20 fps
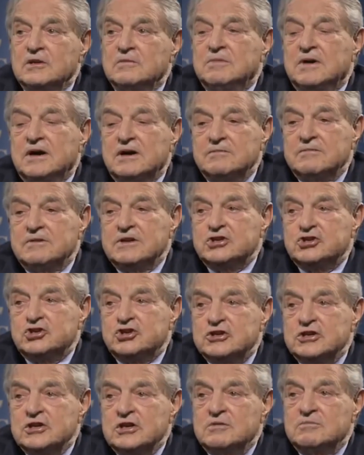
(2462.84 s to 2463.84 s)
by
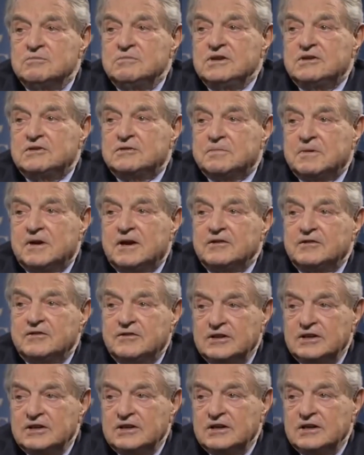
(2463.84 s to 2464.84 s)
which
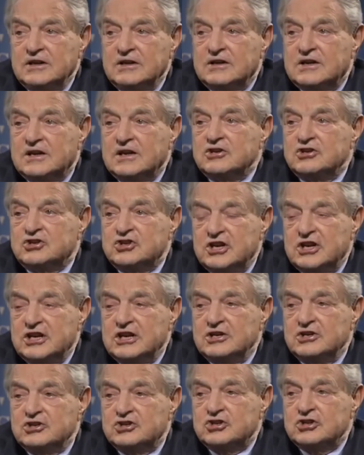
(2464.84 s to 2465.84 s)
mispricing can
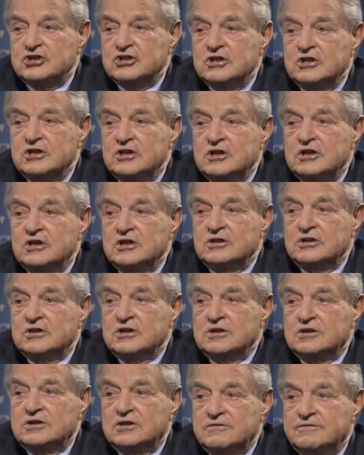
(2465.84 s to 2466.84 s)
change
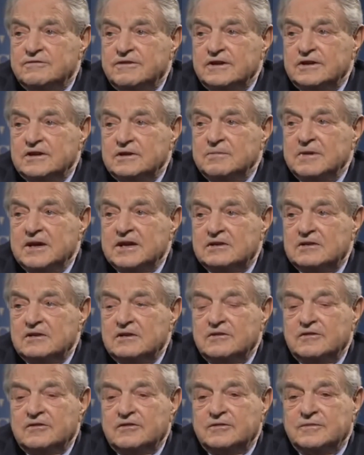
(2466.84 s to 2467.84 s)
the
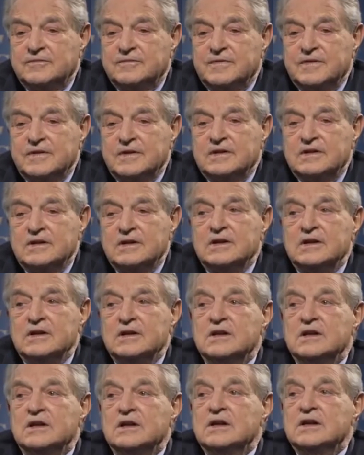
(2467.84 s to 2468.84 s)
fundamentals.
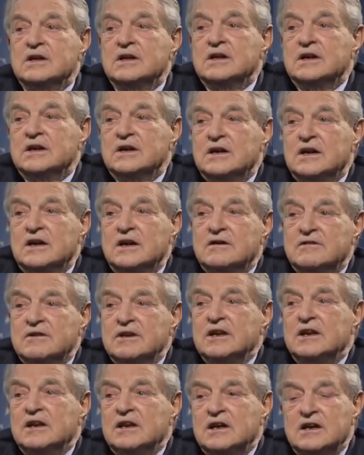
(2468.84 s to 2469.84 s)
I
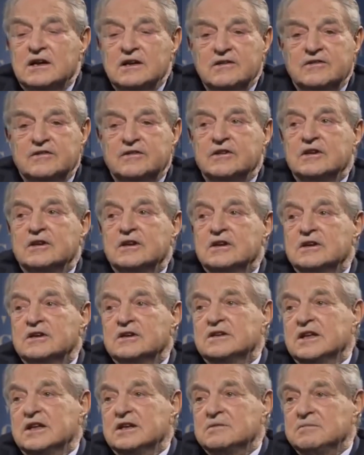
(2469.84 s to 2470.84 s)
realize
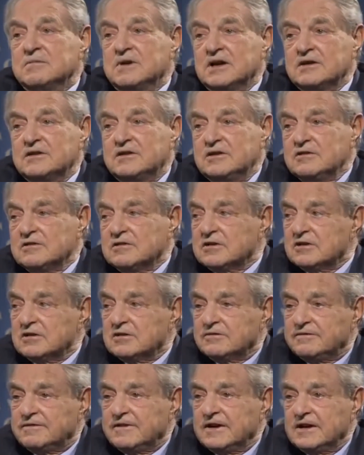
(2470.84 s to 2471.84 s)
that my theory
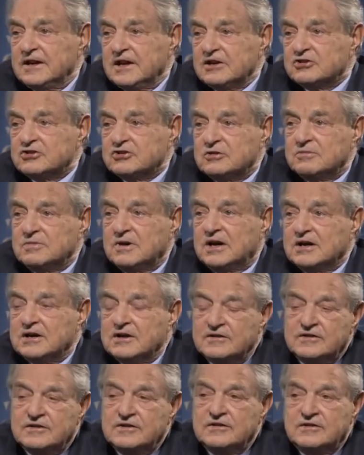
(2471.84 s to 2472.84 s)
of financial
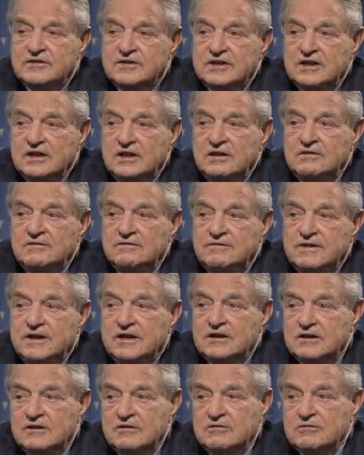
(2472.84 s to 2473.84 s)
markets is still
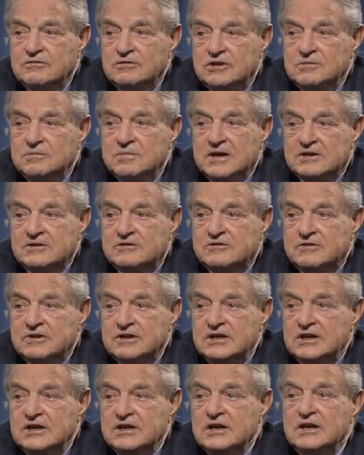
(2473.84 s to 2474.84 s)
very
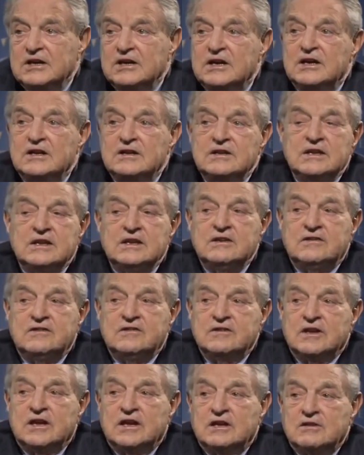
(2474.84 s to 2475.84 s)
rudimentary and
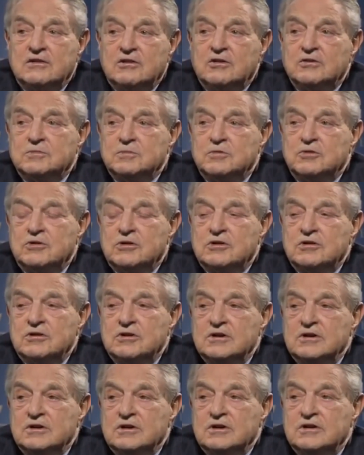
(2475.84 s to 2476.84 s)
needs a lot more
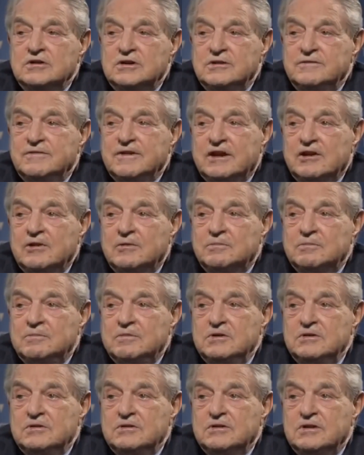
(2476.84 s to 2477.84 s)

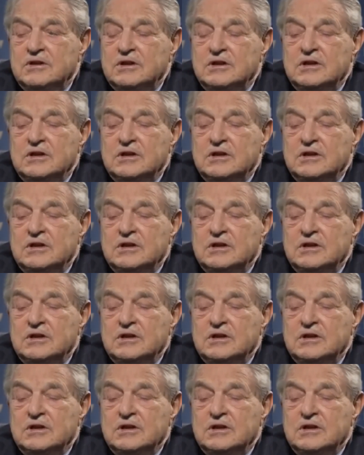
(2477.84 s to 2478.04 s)
development.